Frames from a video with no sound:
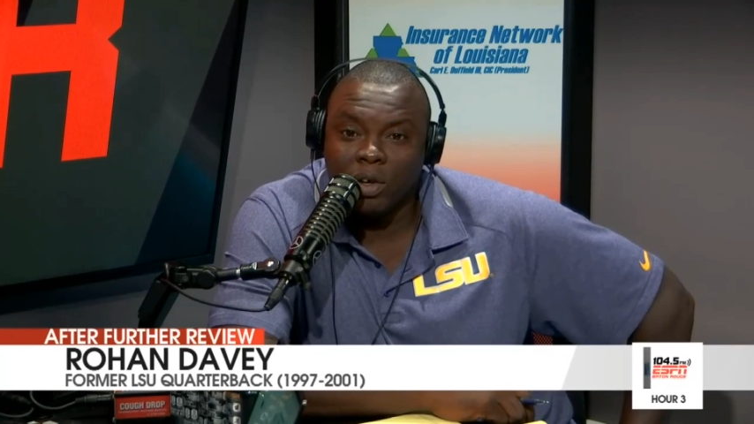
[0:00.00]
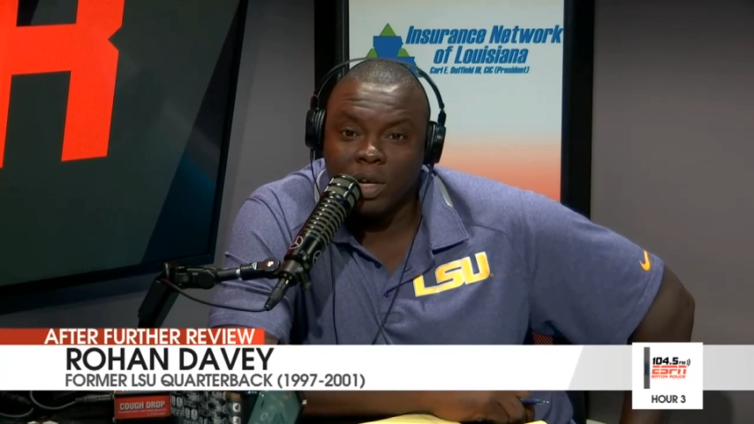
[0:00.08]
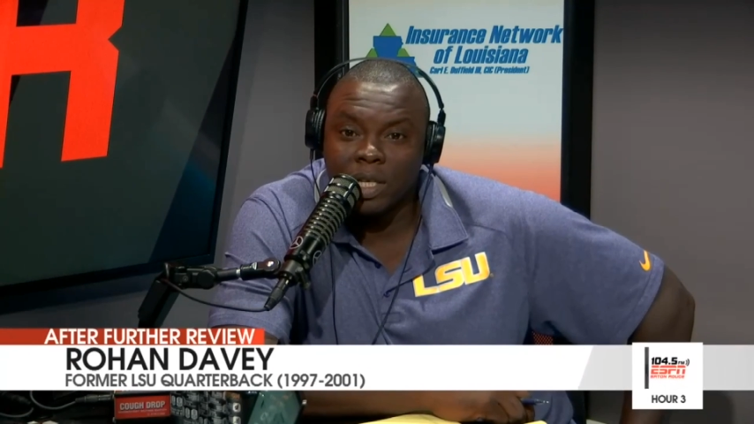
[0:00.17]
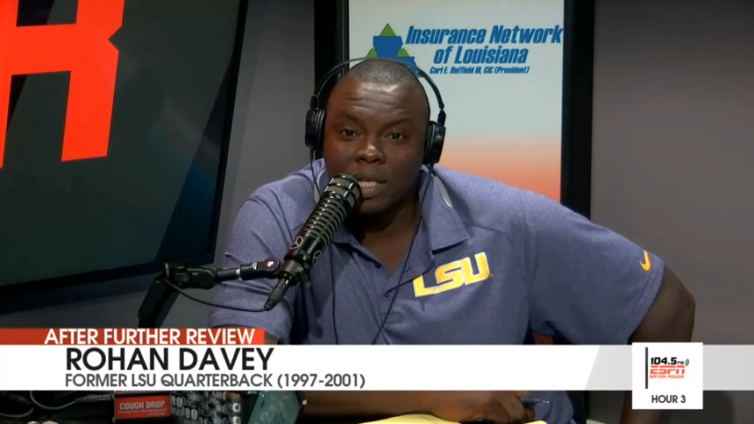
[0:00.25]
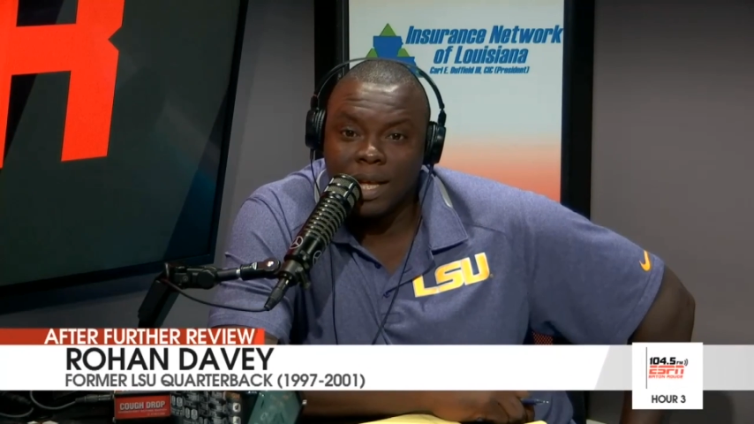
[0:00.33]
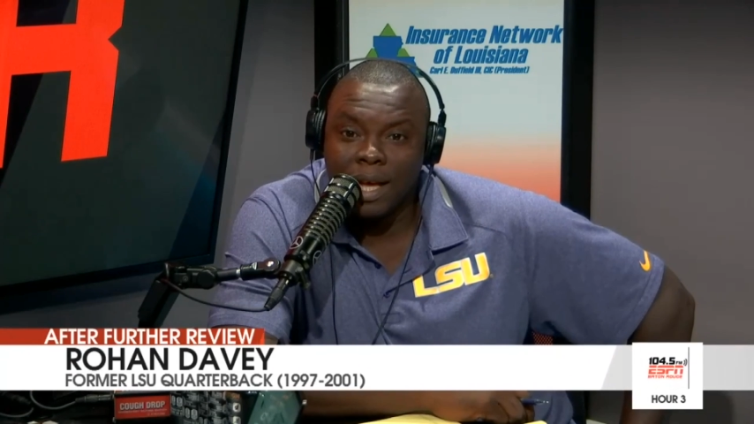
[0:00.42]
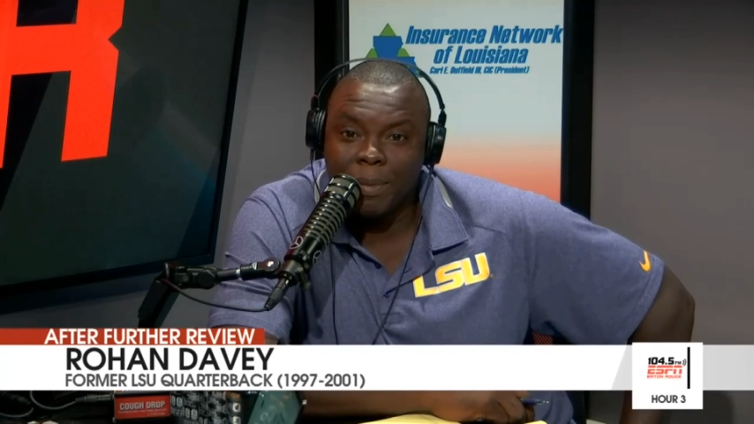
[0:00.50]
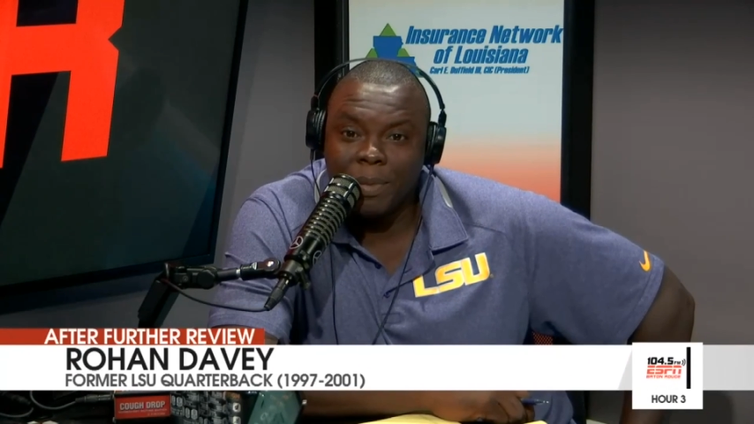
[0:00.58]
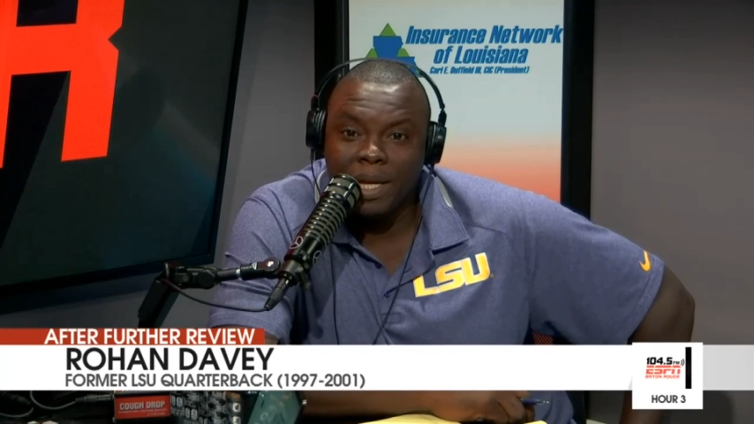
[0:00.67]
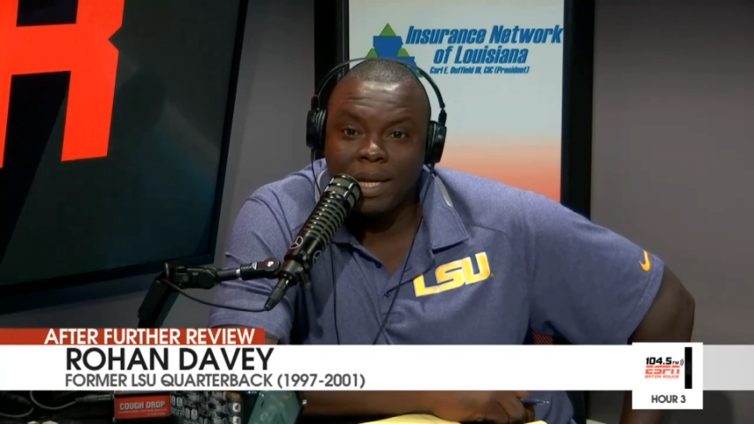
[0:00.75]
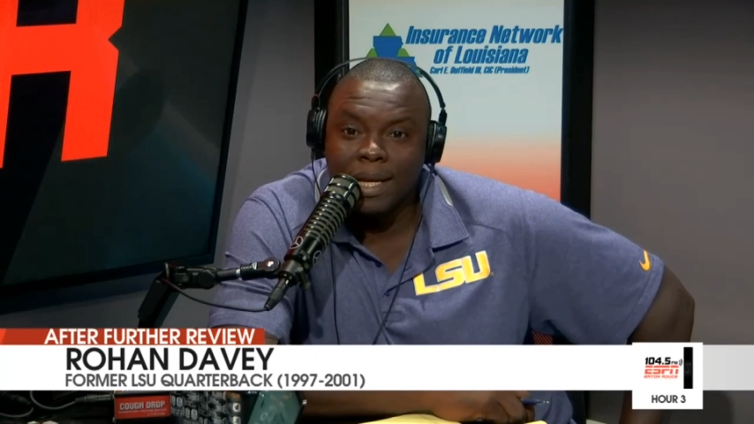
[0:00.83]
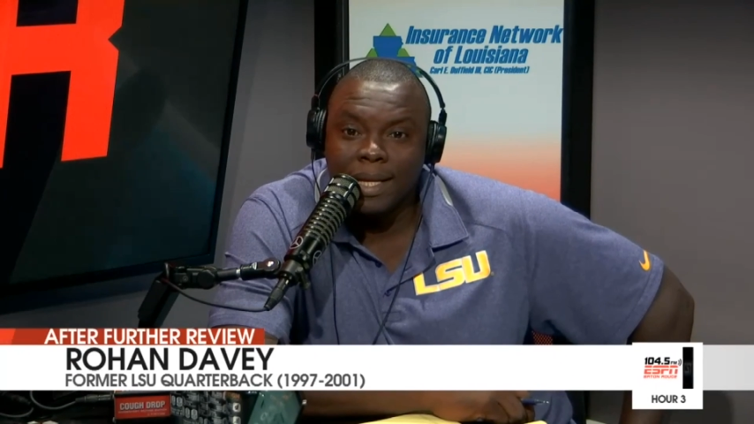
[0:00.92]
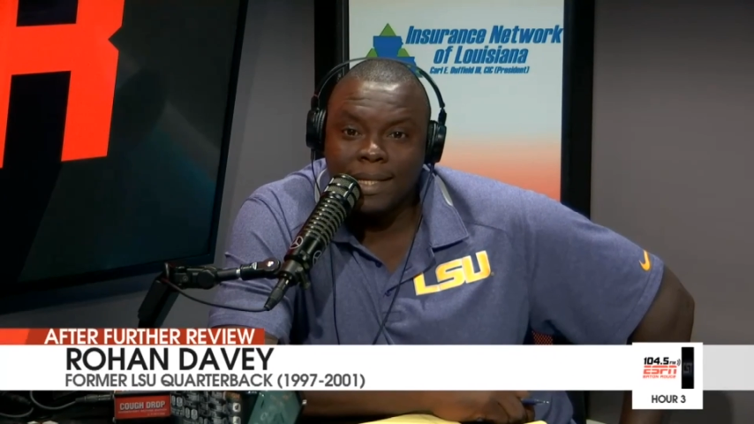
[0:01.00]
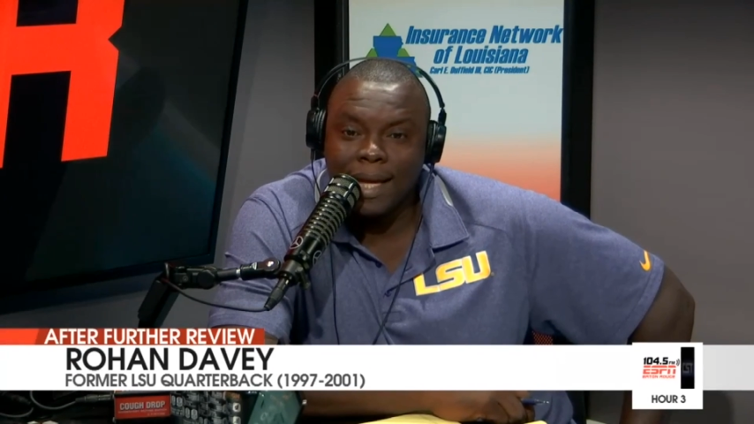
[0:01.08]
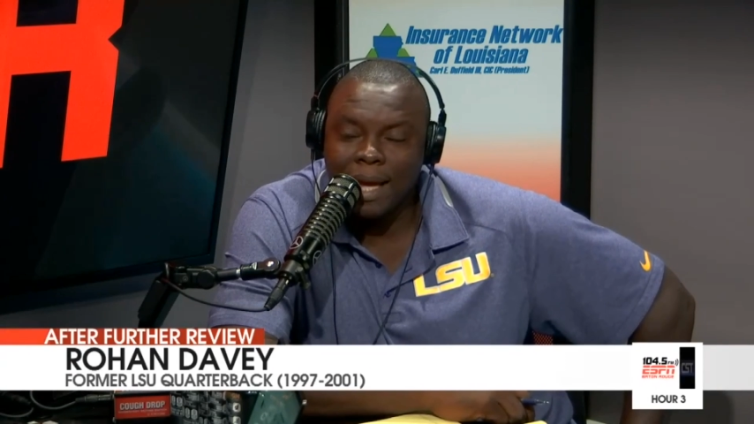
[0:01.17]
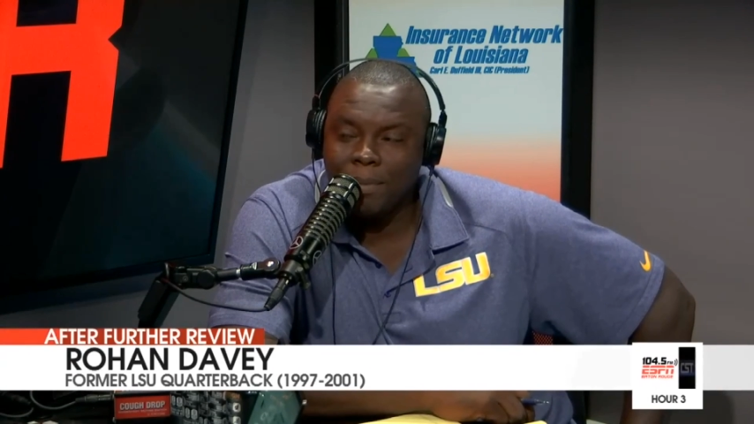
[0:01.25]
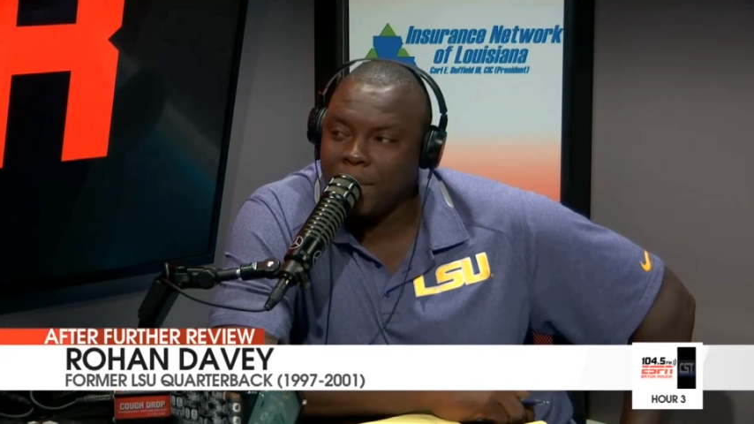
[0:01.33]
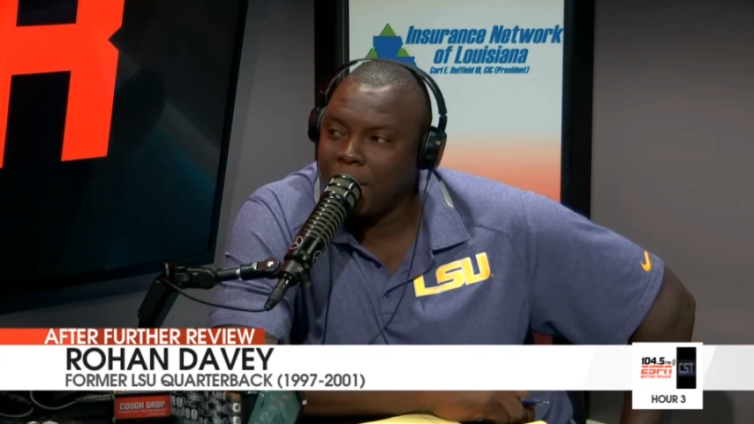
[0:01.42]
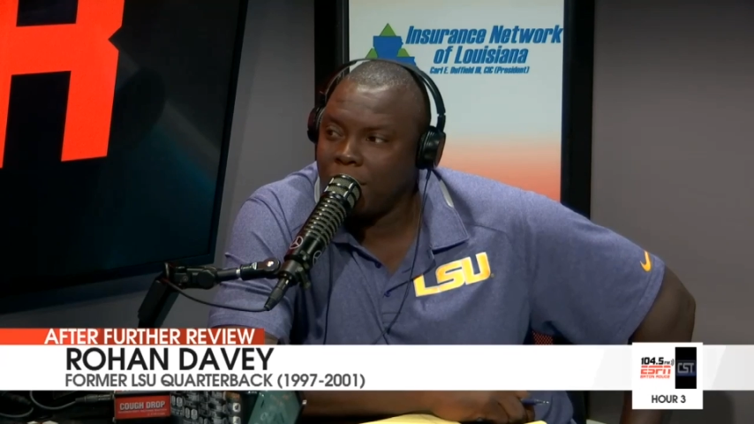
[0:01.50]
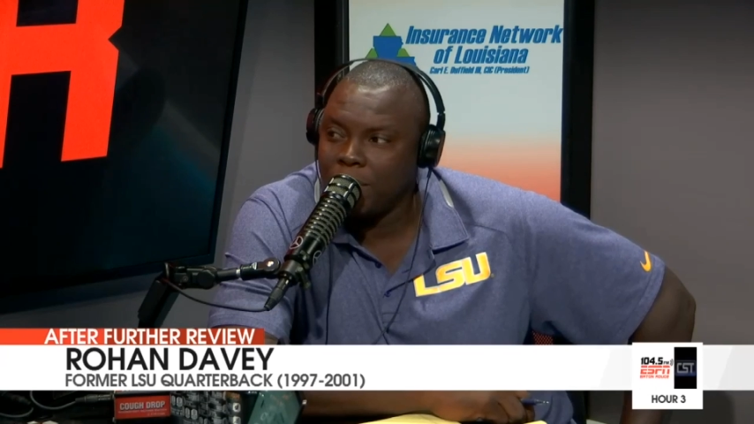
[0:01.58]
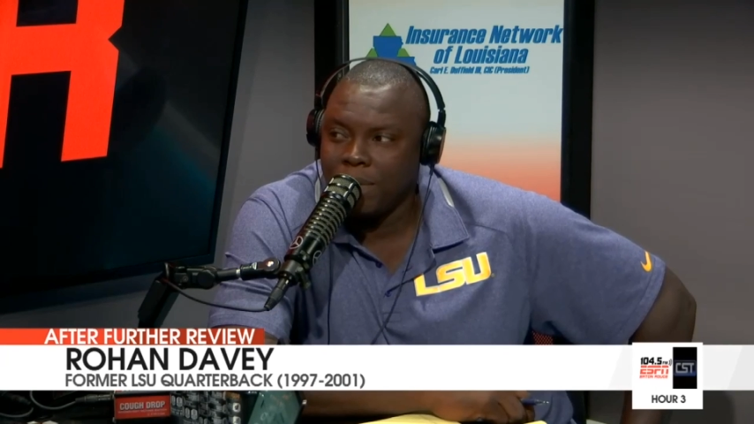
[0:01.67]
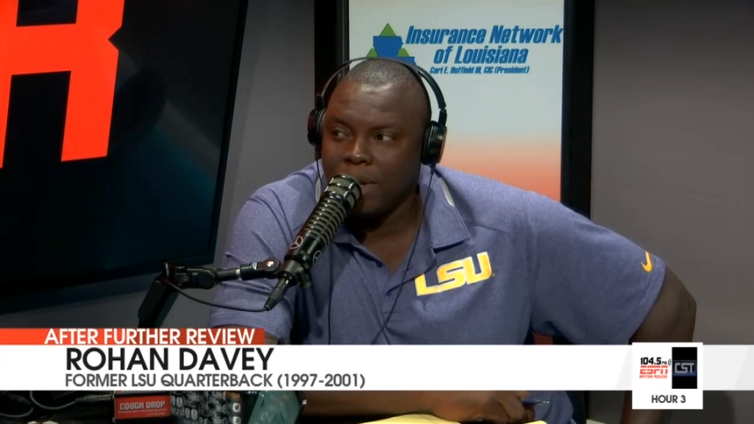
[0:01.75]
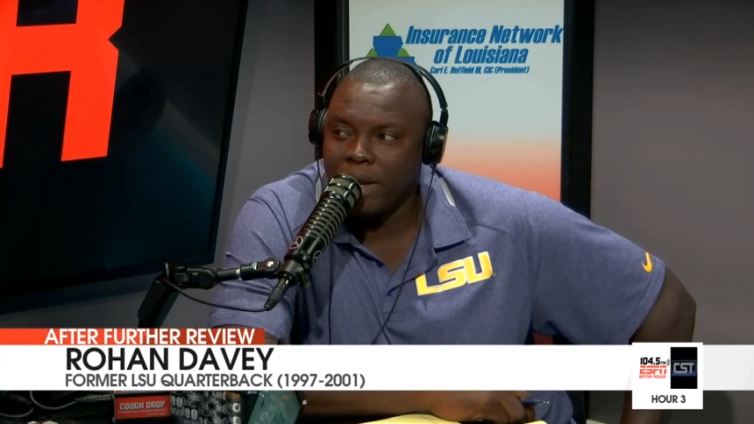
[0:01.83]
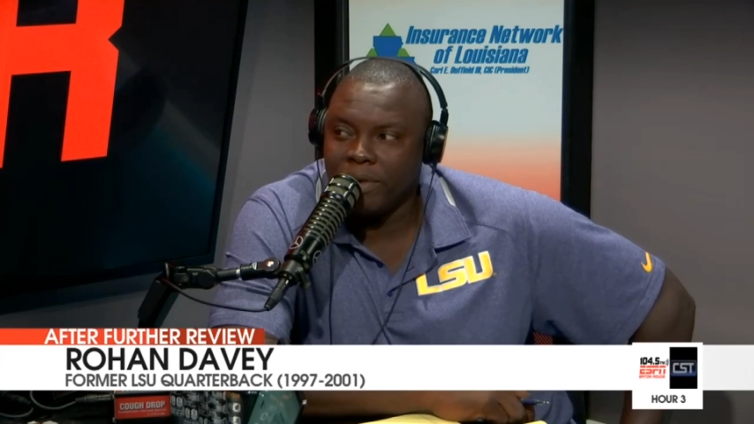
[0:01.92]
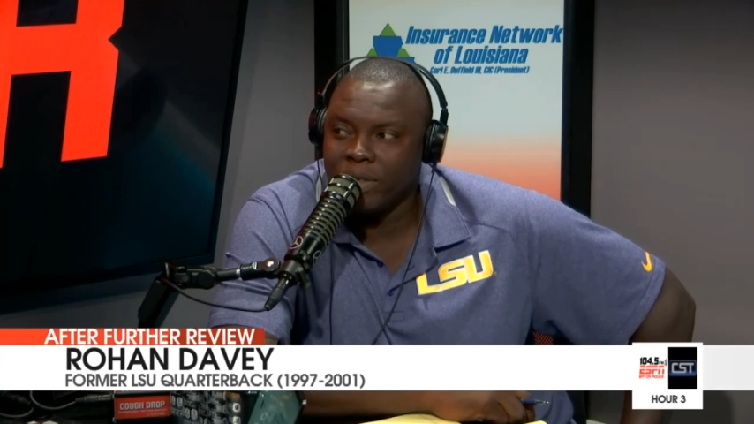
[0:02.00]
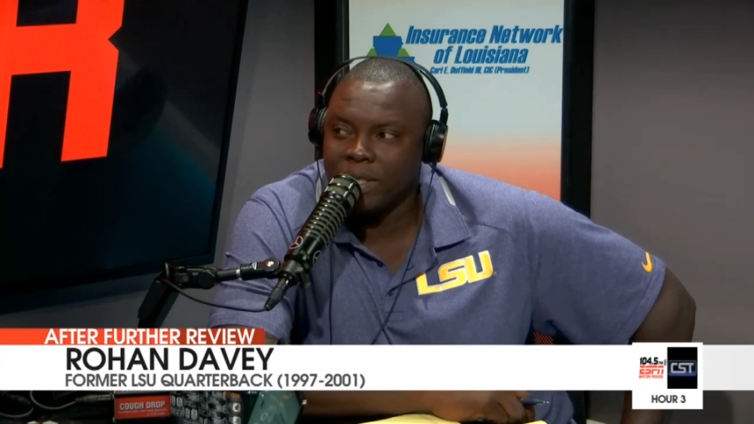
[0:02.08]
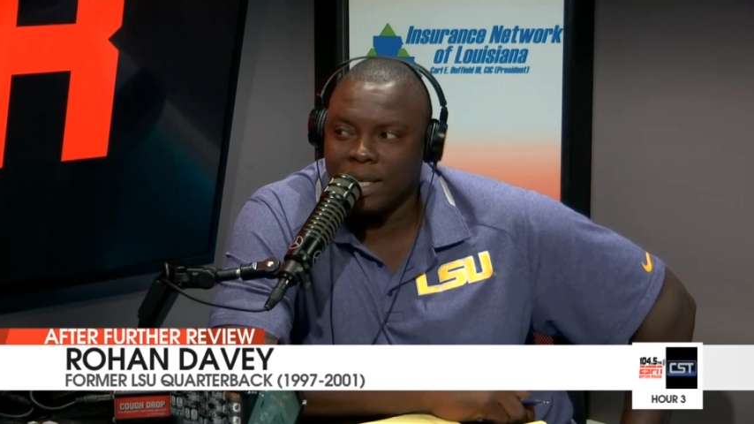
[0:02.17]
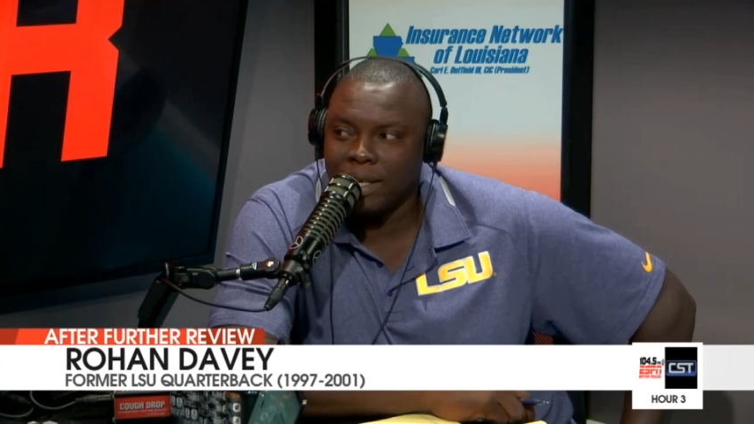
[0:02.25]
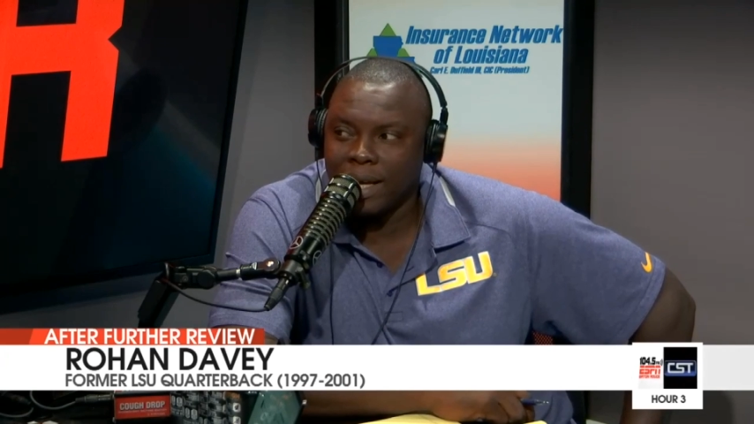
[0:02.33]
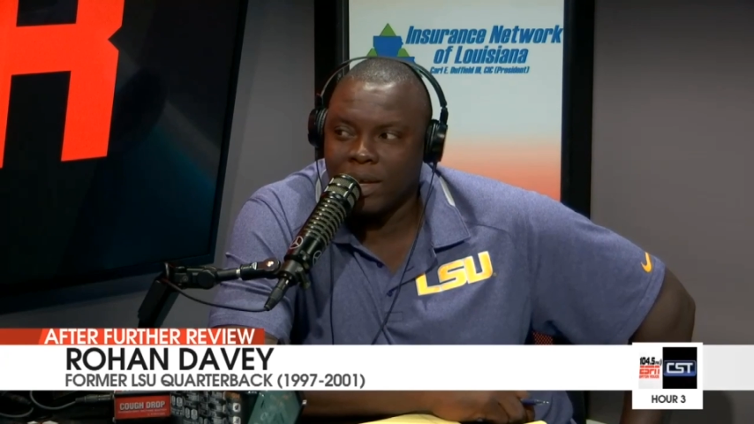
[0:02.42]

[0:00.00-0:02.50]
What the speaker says: You understand me? Taped up, everything.